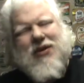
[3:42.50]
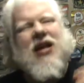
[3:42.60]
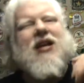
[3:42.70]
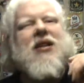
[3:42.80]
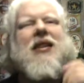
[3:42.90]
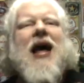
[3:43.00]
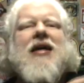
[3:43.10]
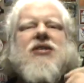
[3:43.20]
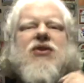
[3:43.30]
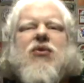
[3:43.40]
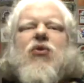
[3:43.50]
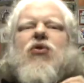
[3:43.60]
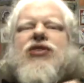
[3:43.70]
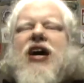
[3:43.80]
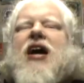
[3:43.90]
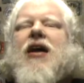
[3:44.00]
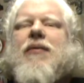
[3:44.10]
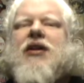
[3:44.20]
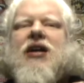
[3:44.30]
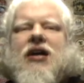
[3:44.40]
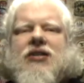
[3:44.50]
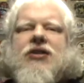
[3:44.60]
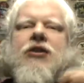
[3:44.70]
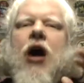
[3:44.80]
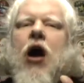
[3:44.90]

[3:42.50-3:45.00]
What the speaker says: mean, it lasts the whole time. It does.